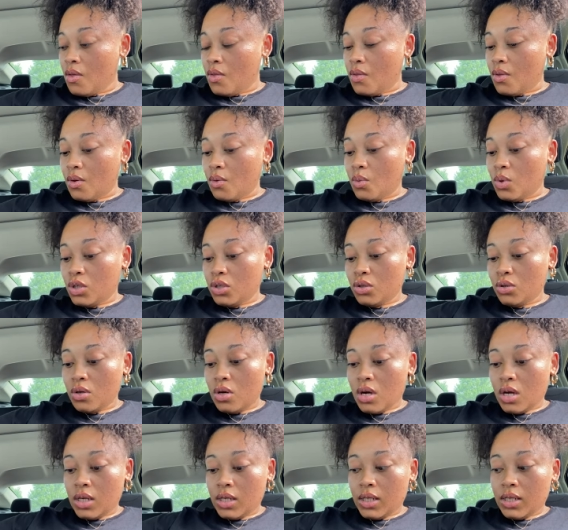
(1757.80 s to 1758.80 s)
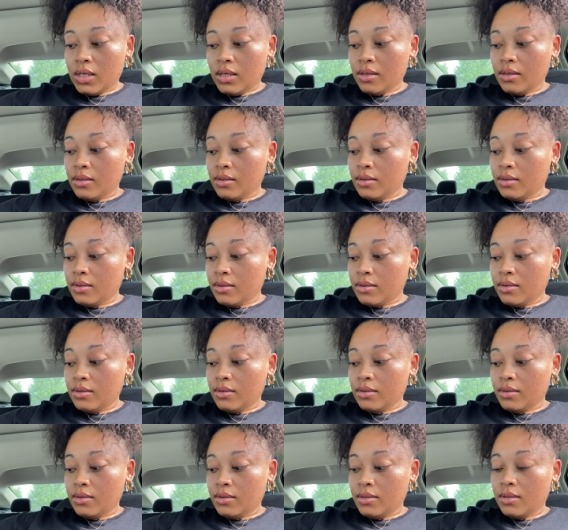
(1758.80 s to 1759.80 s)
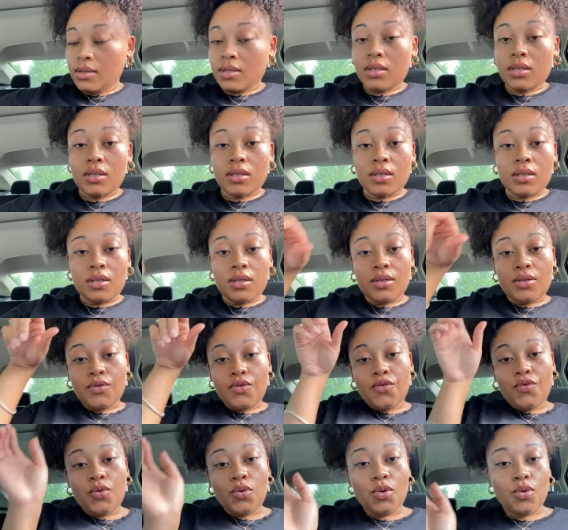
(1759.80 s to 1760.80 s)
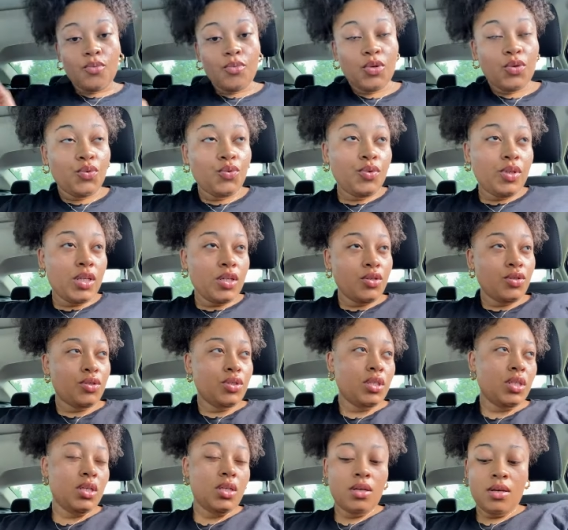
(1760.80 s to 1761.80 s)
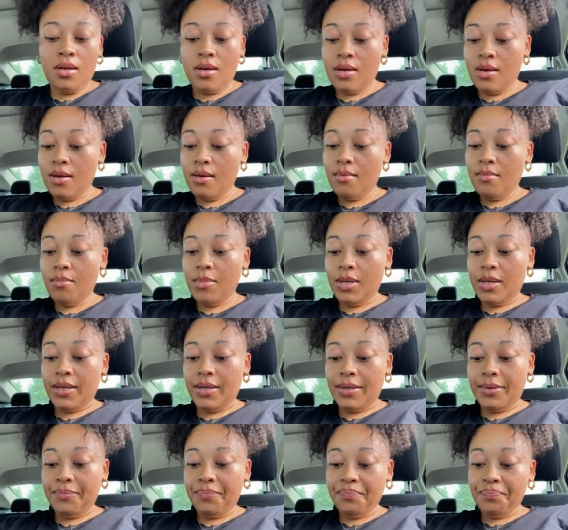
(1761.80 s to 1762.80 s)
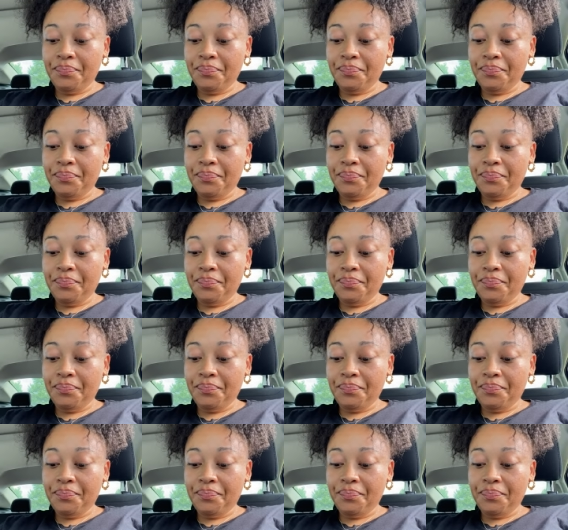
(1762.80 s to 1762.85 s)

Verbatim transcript: the what you call it the full moon energy but